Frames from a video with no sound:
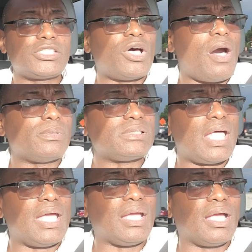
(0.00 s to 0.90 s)
So I was
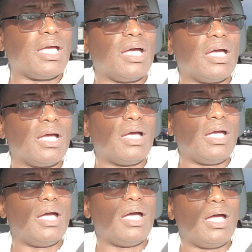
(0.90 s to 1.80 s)
like,
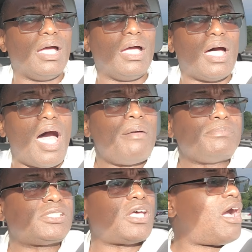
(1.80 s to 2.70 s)

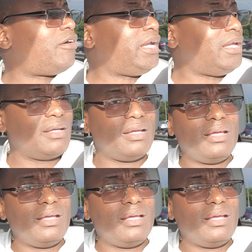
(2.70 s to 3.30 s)
I'm sorry.